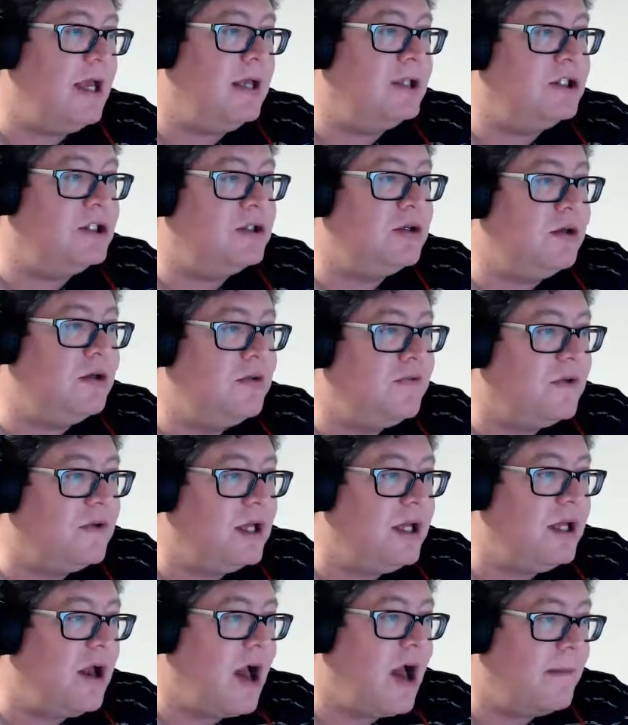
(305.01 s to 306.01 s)
It's truthfully
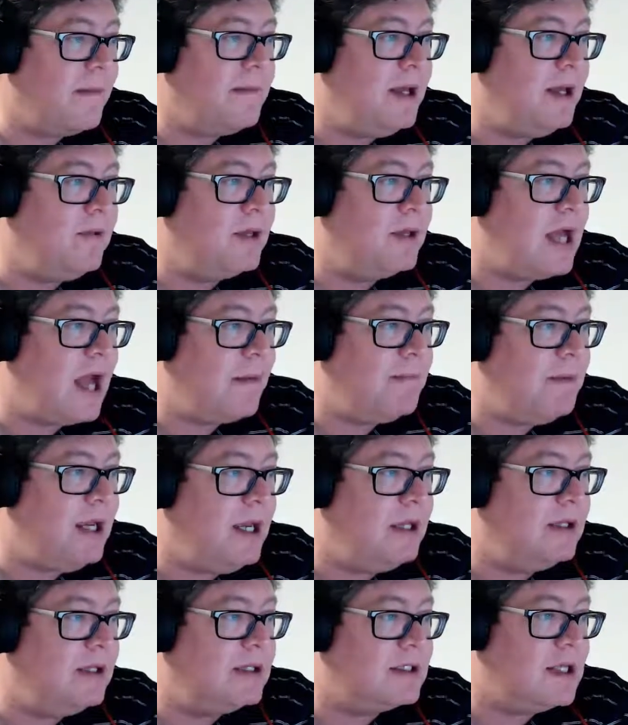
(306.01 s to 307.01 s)
hoppy without
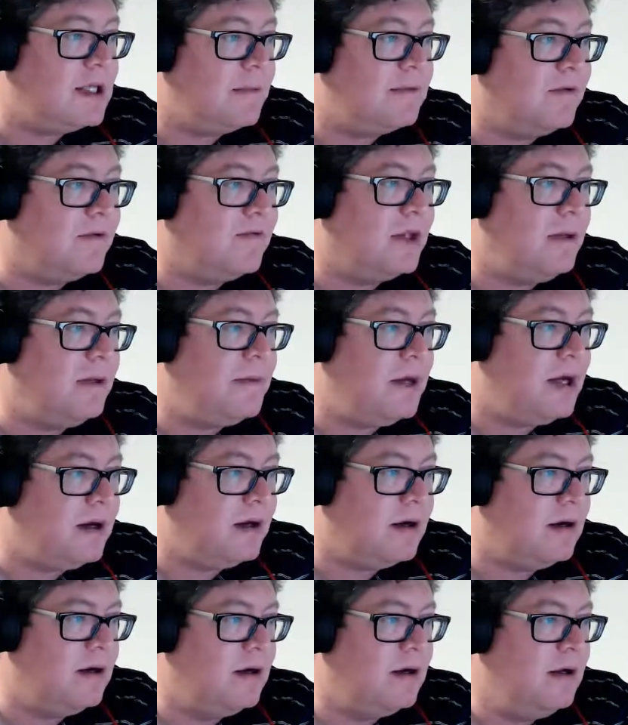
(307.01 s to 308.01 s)
being deceptively
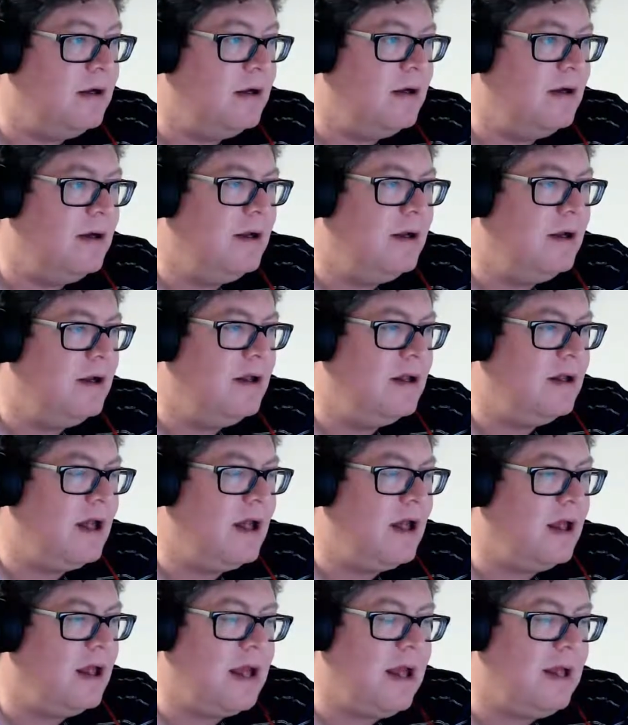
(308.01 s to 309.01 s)
bitter.
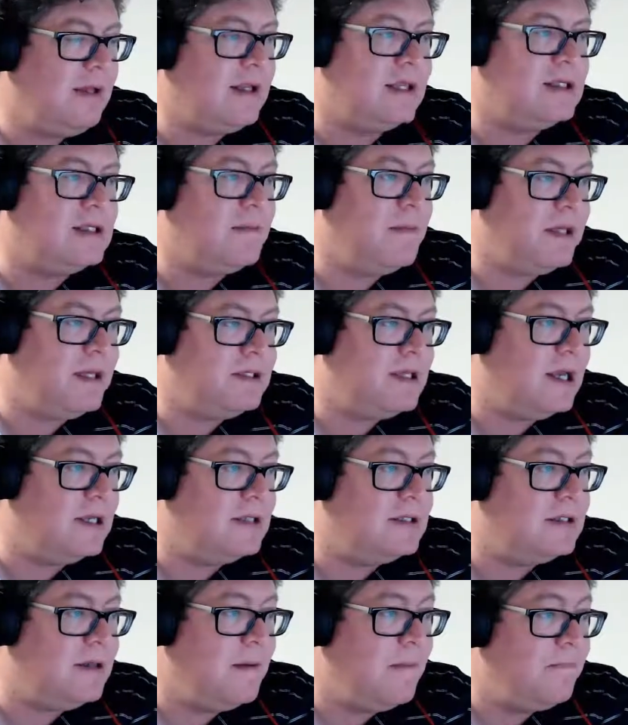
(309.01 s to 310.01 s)
That doesn't make
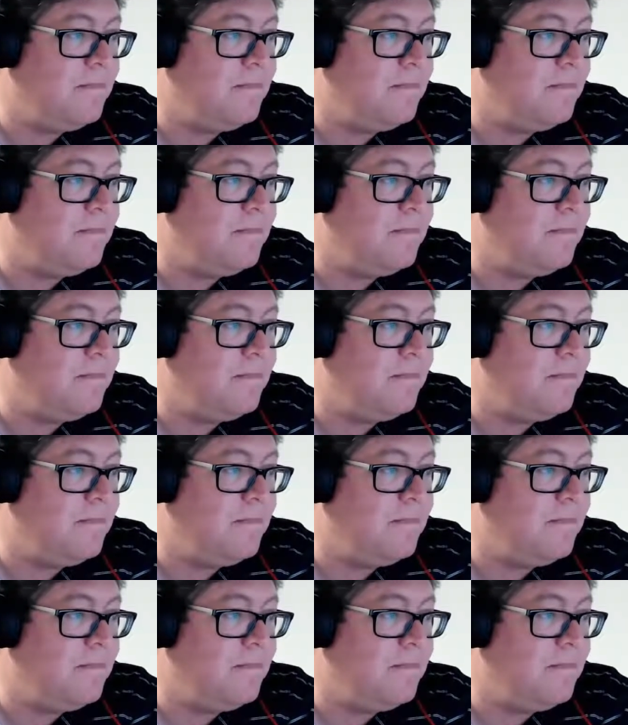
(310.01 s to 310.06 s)
sense.